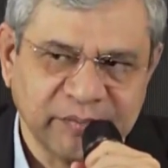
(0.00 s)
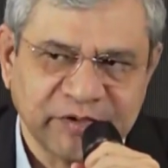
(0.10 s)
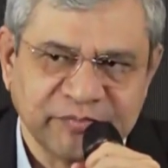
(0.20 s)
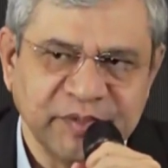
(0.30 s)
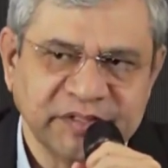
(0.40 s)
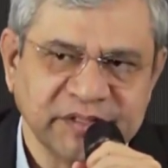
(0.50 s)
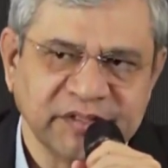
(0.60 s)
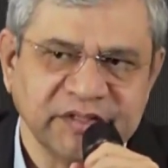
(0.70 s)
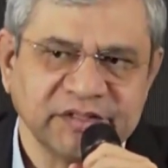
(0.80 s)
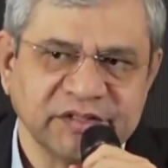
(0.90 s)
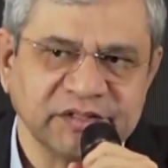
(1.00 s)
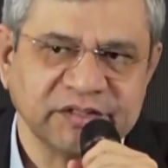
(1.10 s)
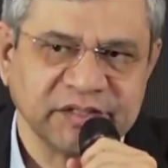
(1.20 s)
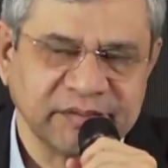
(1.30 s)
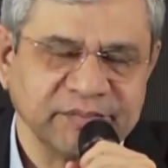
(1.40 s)
bit of basic
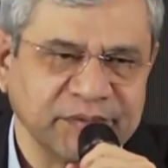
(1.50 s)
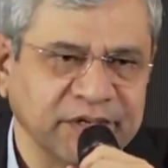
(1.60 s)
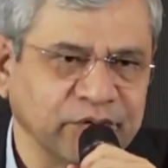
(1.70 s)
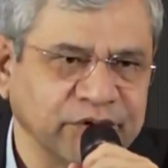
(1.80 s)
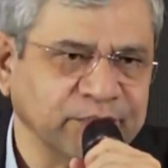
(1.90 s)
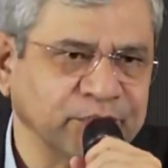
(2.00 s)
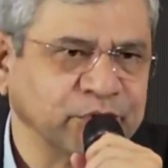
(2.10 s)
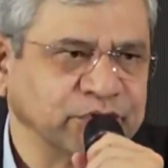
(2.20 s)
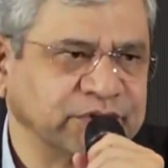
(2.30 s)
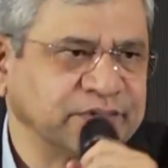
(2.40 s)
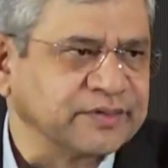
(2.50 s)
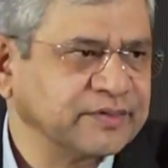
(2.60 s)
research and bring out reports.